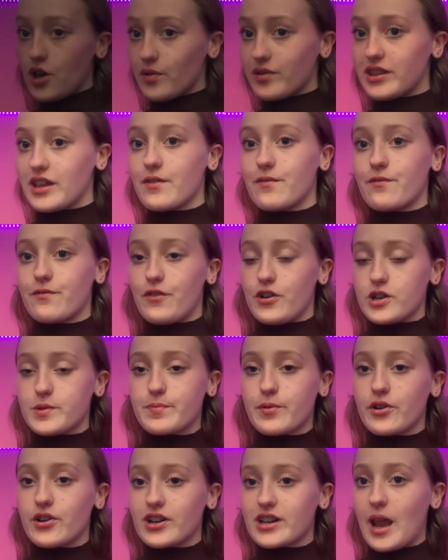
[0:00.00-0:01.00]
the first
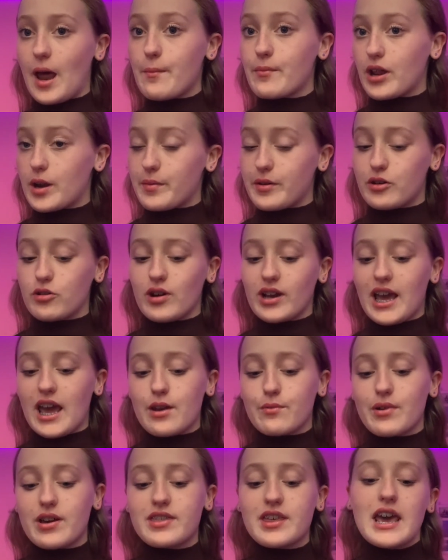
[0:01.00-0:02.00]
product I'm going to be going
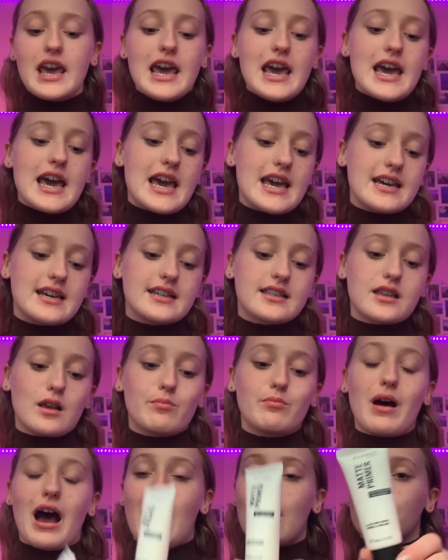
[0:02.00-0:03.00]
in with is
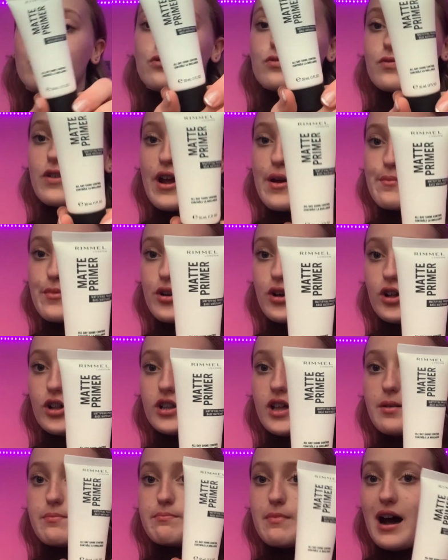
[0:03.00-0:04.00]
my
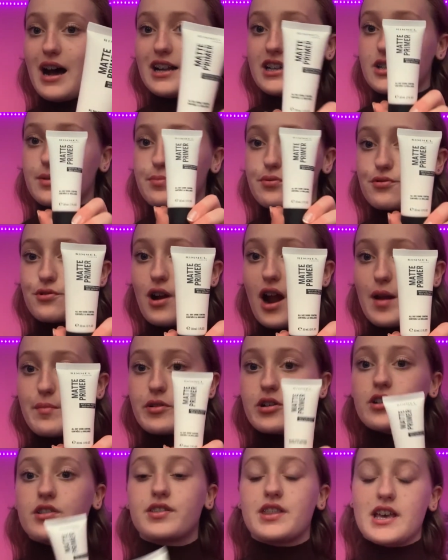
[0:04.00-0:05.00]
Rimmel matte
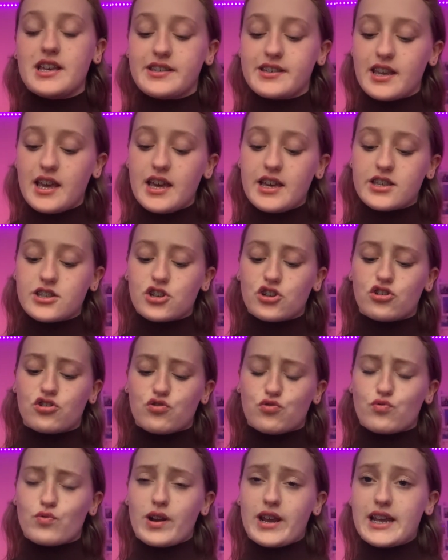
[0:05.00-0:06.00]
primer. This is
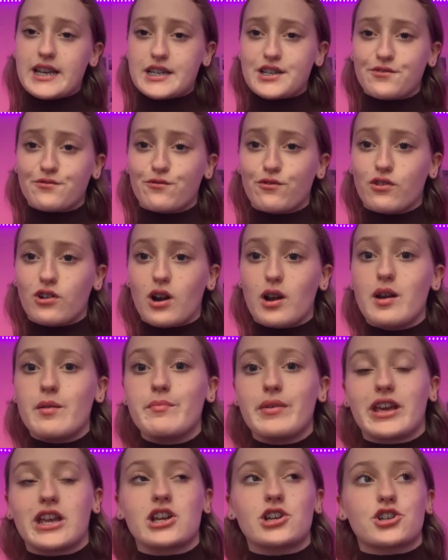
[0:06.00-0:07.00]
great for
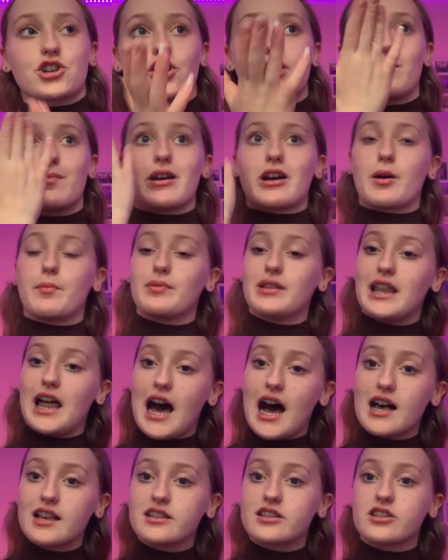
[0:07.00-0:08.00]
making sure your makeup
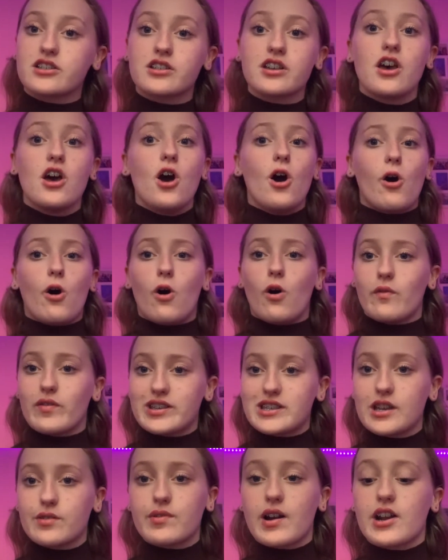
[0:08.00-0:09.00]
lasts.
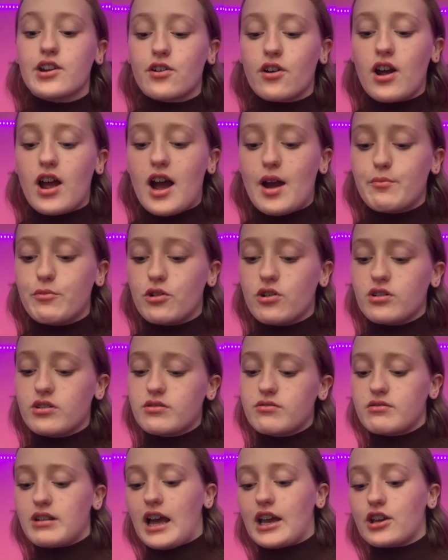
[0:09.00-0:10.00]
Obviously right now I'm not
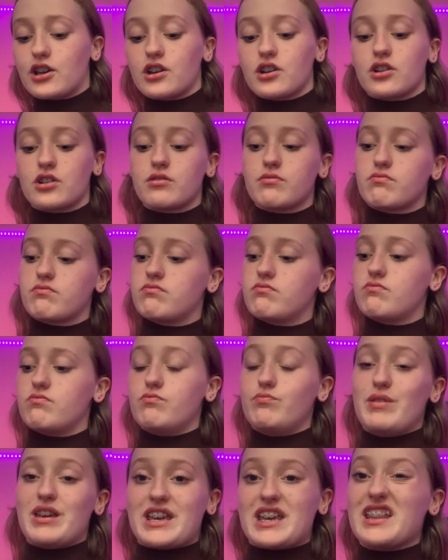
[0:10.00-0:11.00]
like
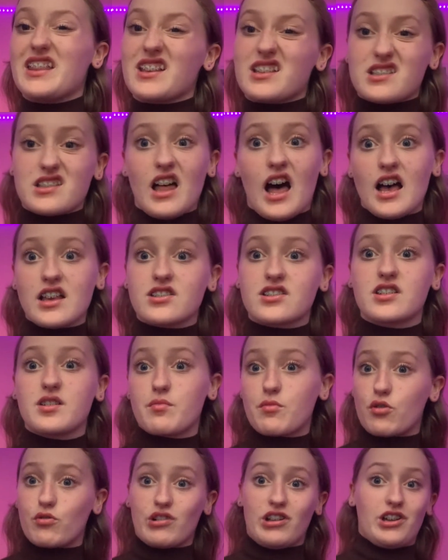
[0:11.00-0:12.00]
making this last because I'm
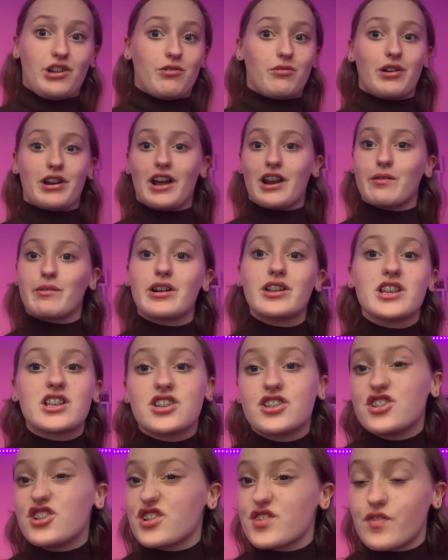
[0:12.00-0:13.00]
not really going anywhere.
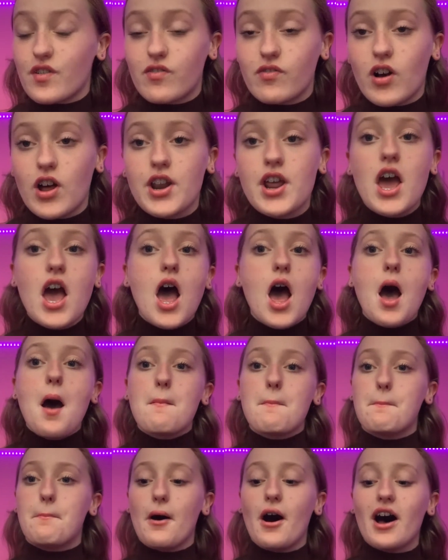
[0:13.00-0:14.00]
This is just for fun,
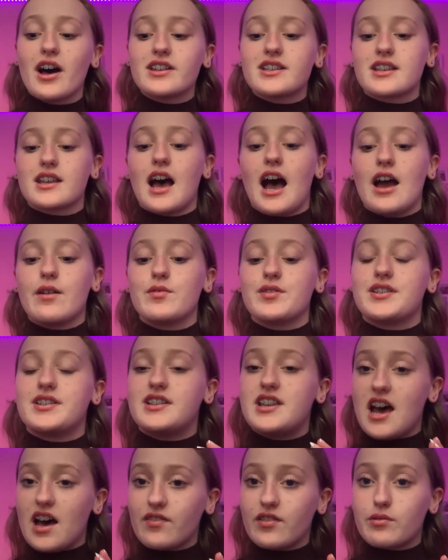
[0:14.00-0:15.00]
but I would
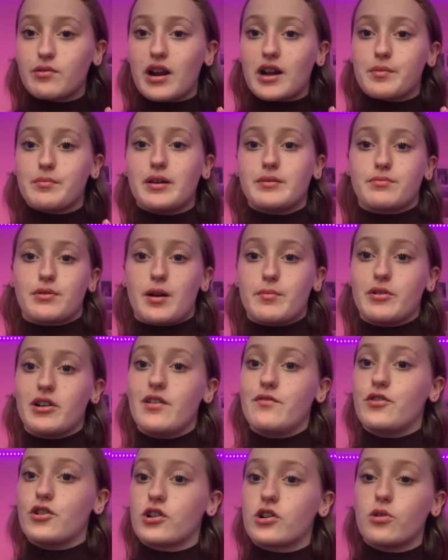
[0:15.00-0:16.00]
definitely recommend primer
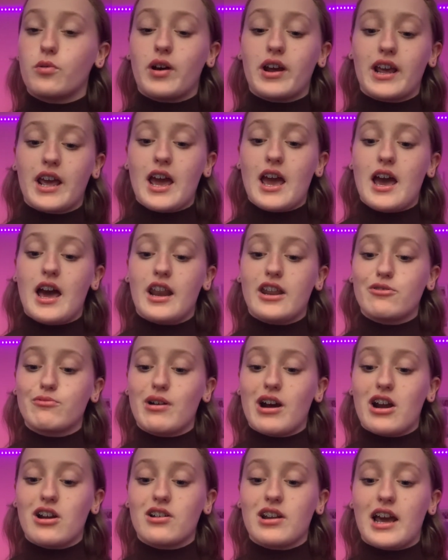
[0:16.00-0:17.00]
if you're going
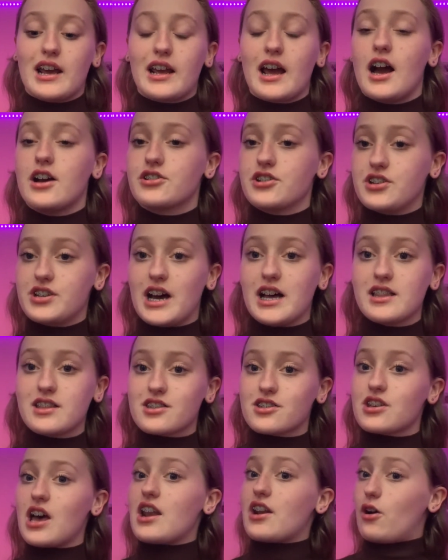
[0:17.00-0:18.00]
anywhere. Like I do
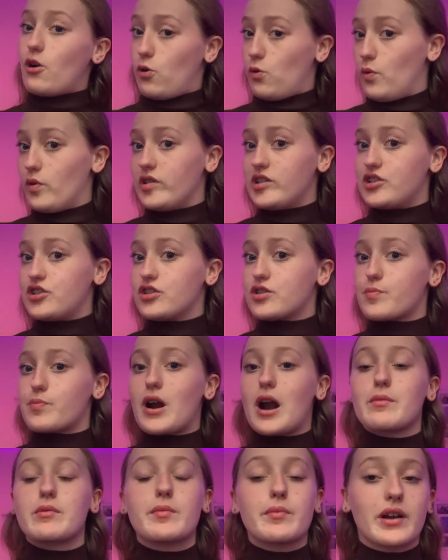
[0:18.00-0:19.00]
dance and I always use a
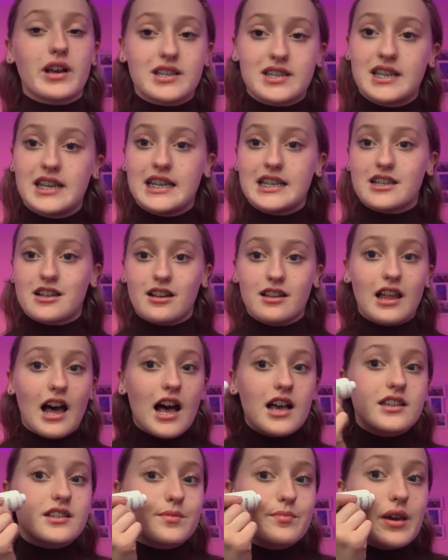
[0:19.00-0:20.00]
primer because it needs to
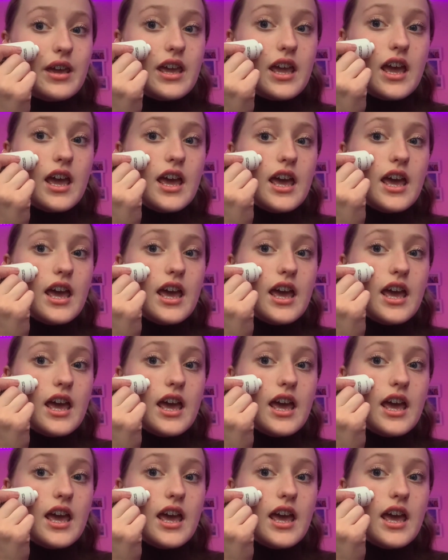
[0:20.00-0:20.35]
last me